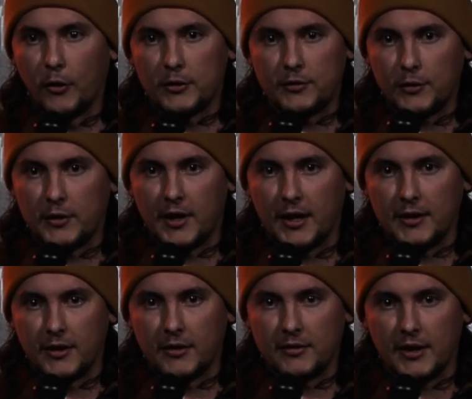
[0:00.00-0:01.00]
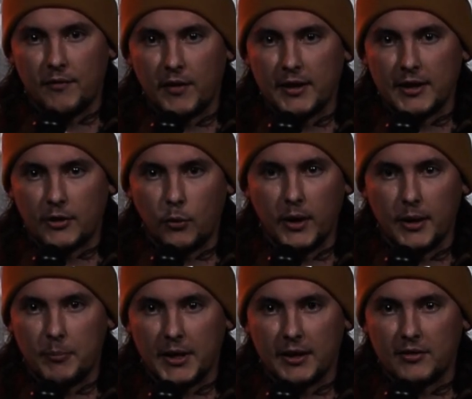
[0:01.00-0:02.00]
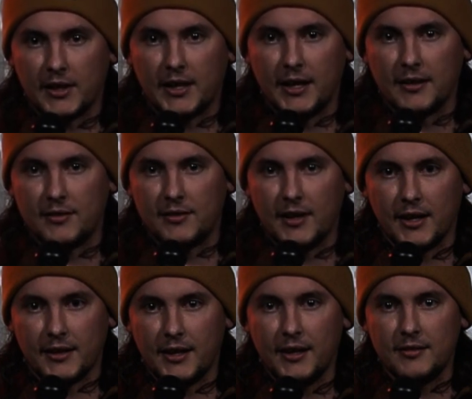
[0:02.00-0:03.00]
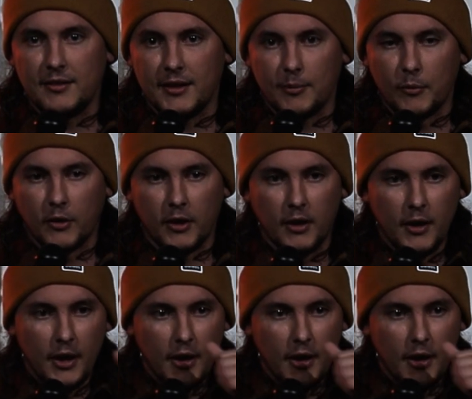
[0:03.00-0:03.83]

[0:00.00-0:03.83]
Oaks for 10 years. I finally quit because I can't stand kids anymore.